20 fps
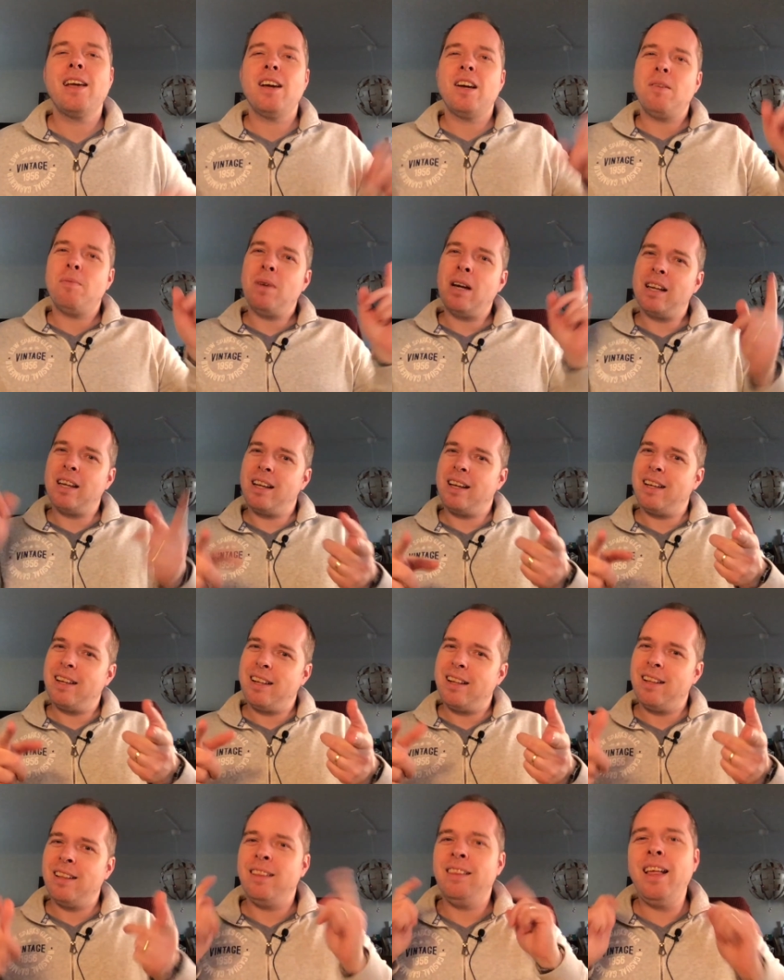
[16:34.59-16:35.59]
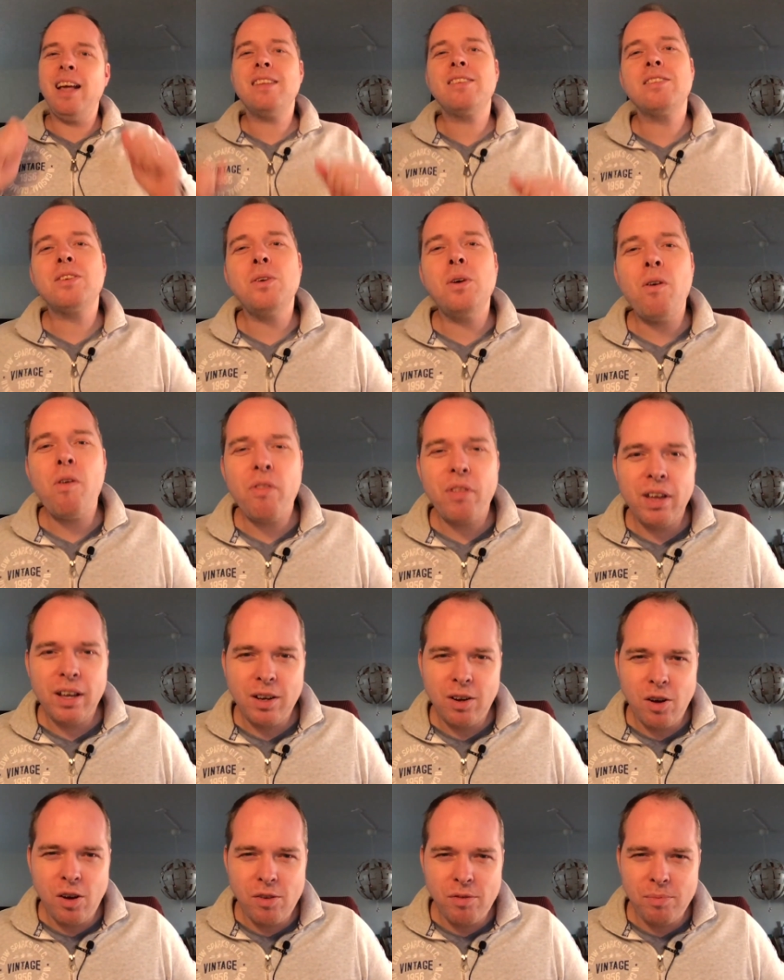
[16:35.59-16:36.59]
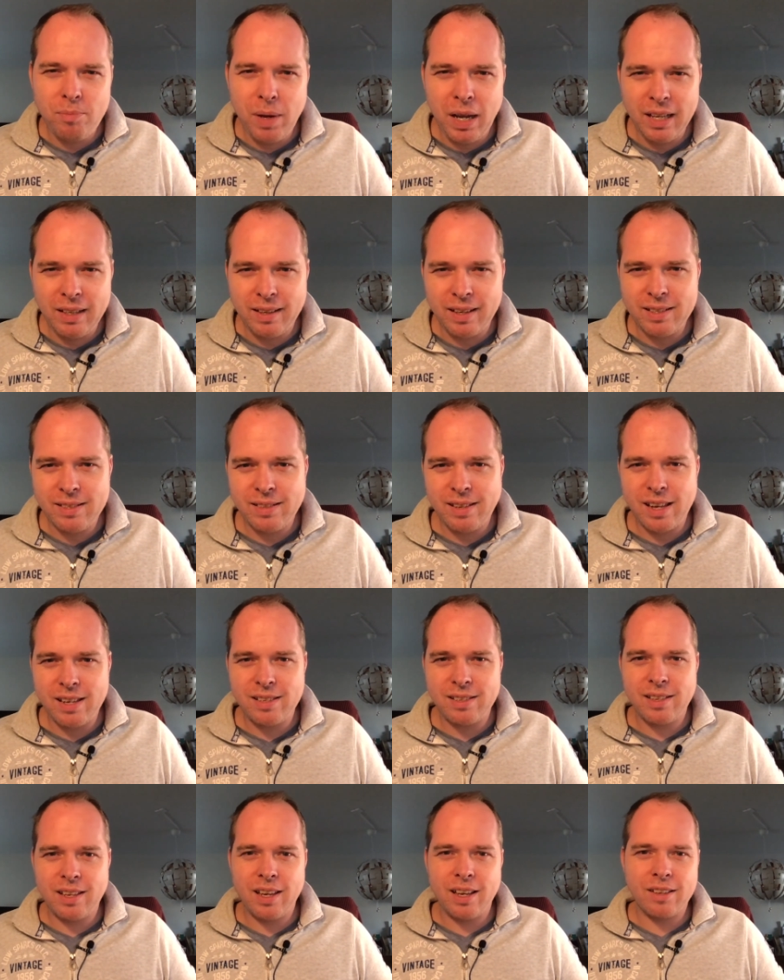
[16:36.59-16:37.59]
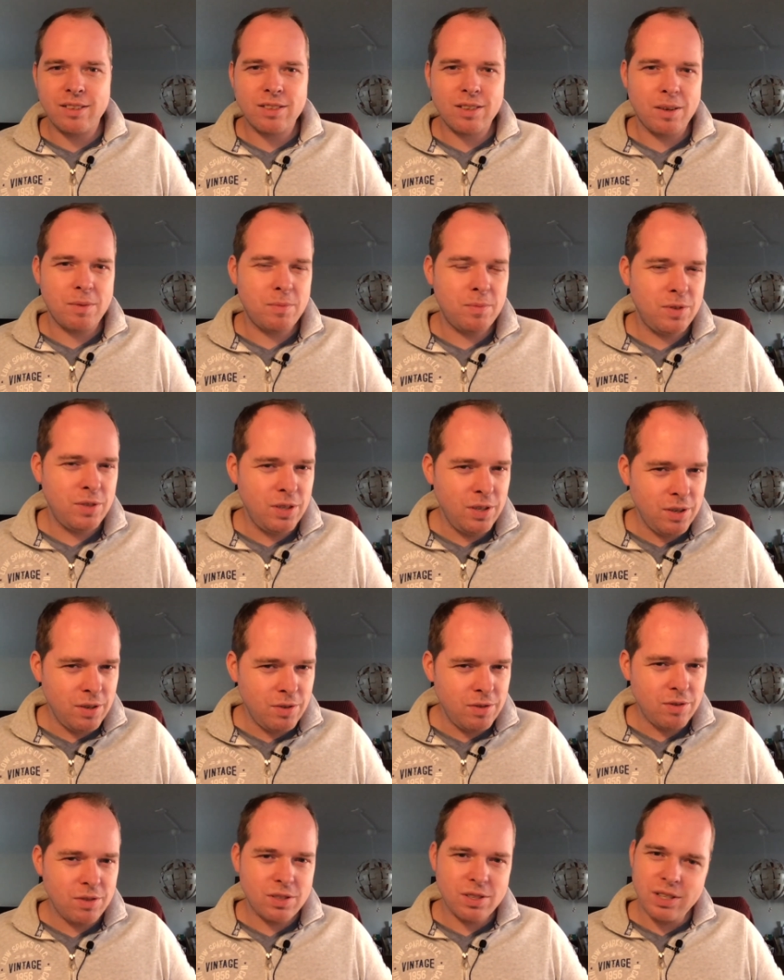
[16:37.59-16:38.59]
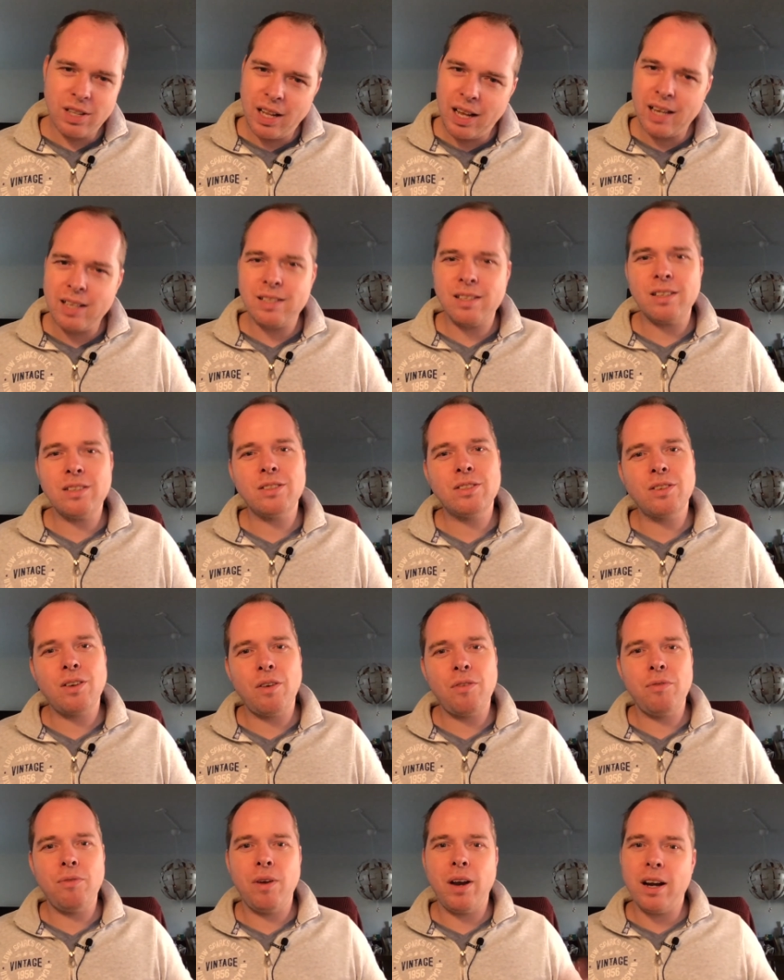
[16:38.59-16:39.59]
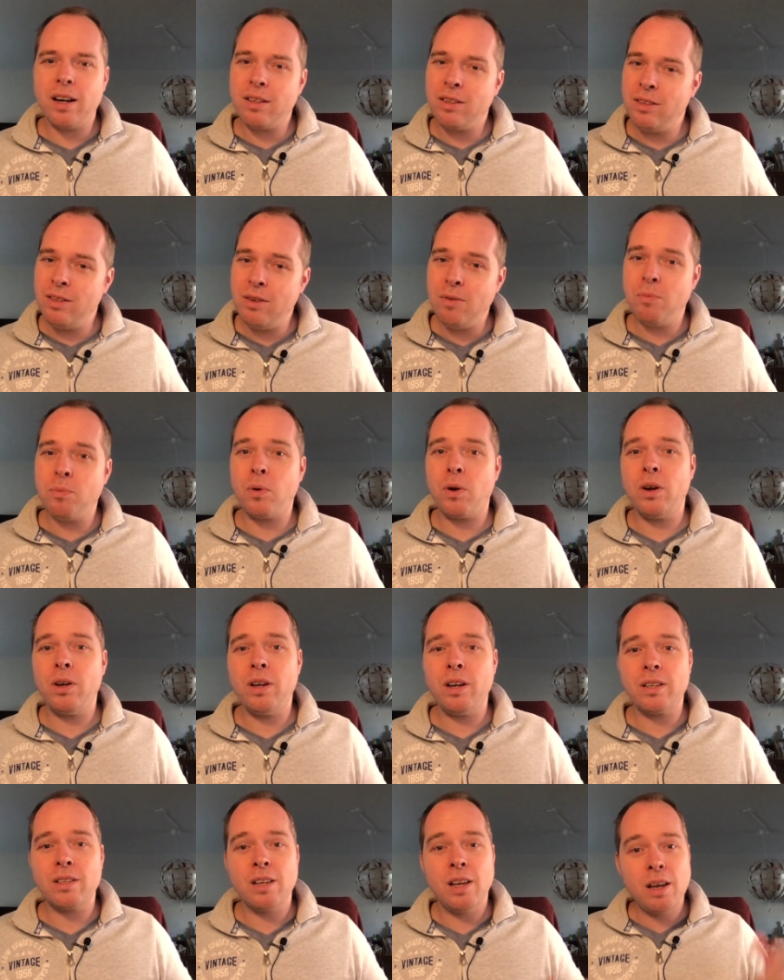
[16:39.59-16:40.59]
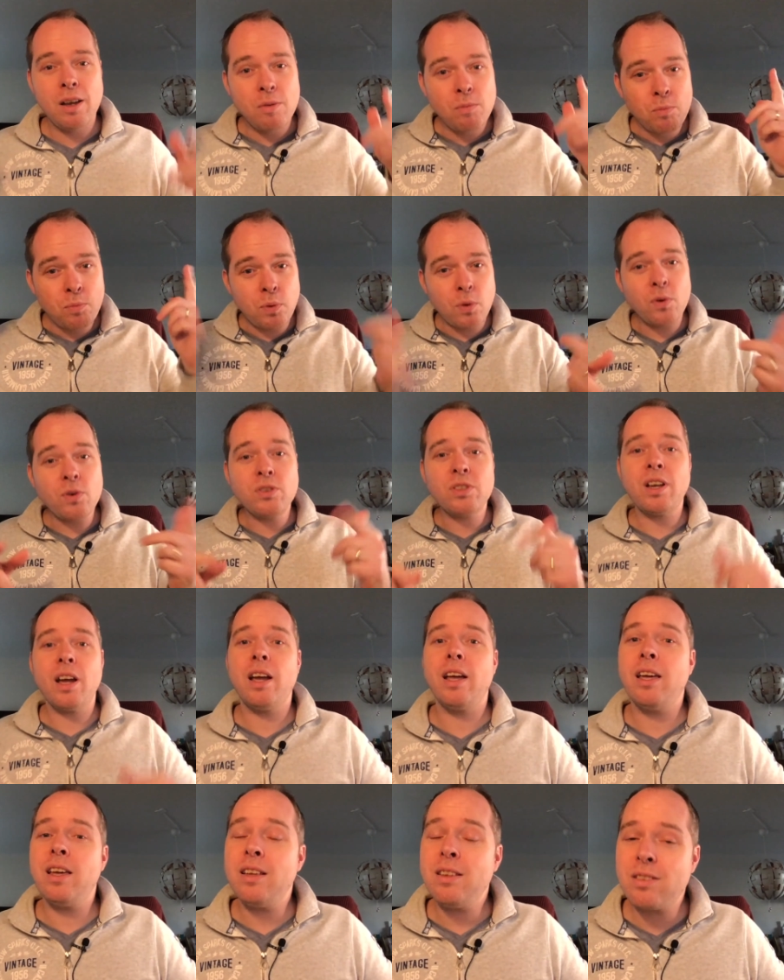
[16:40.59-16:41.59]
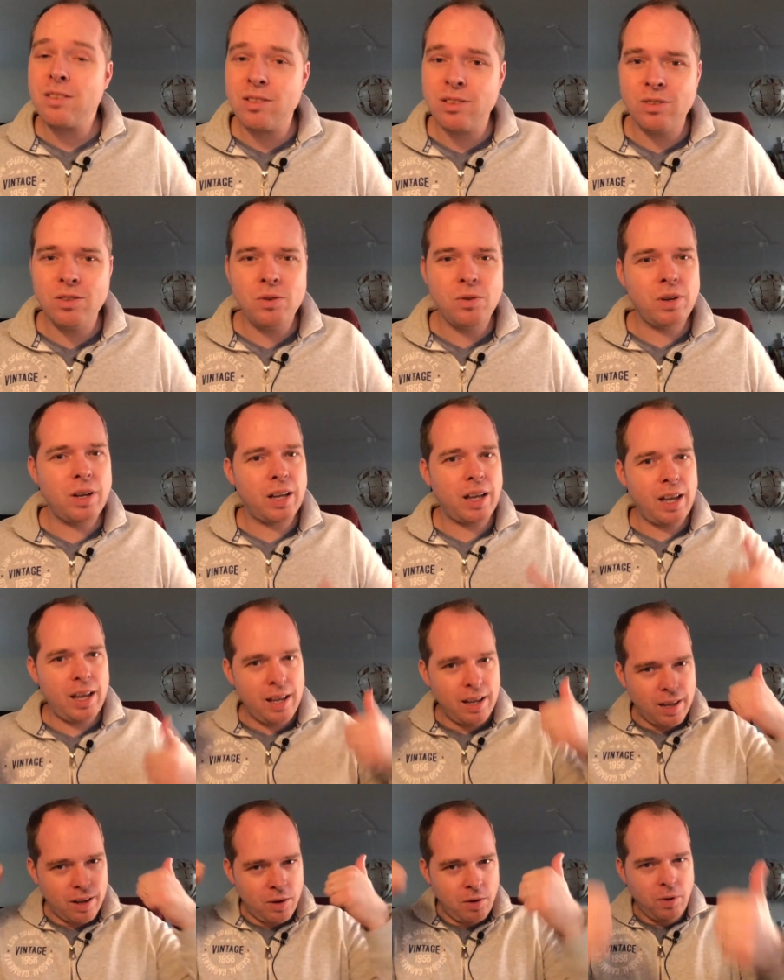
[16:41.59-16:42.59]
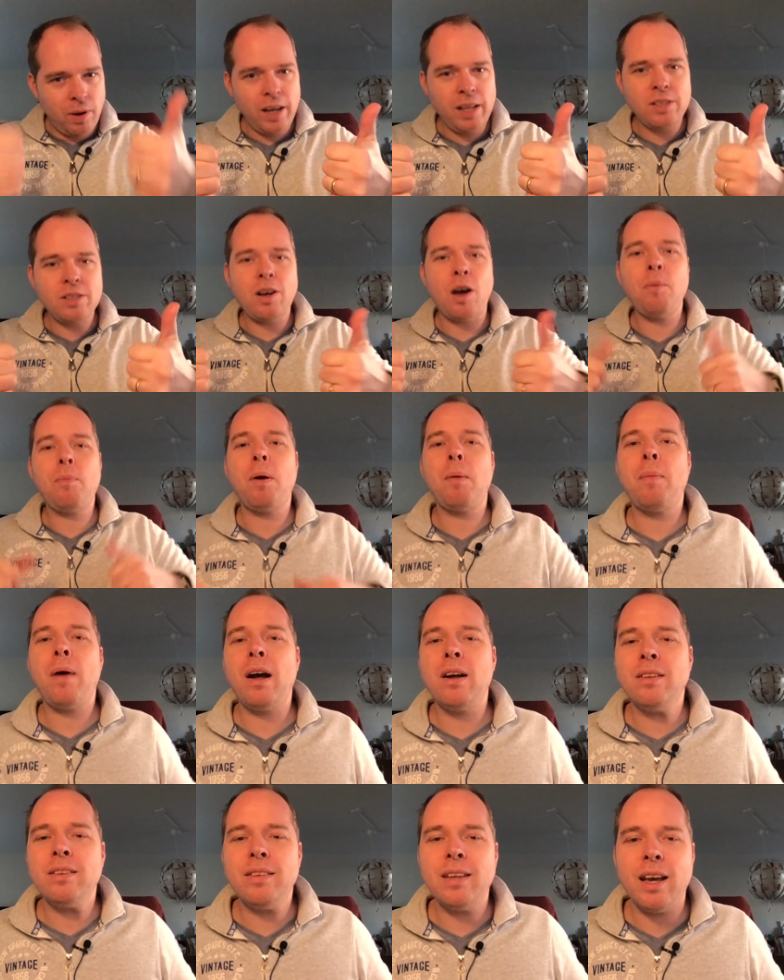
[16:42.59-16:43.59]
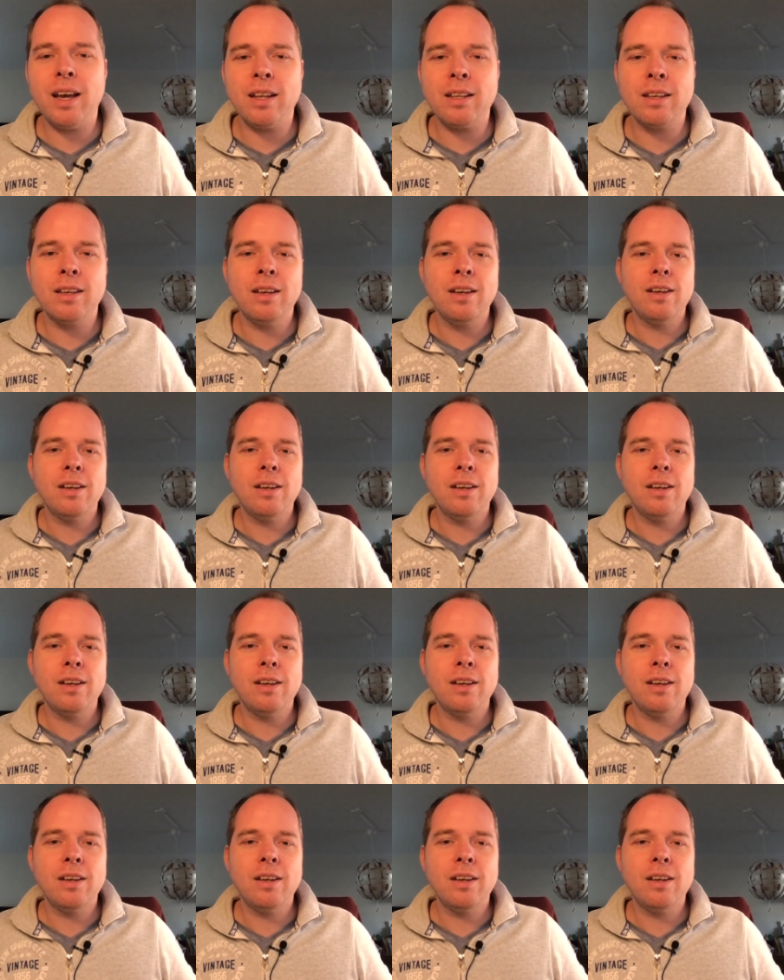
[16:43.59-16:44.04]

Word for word: But that's the cool thing of beta testing some new slicing software, new products. Prusa is doing a great job about that,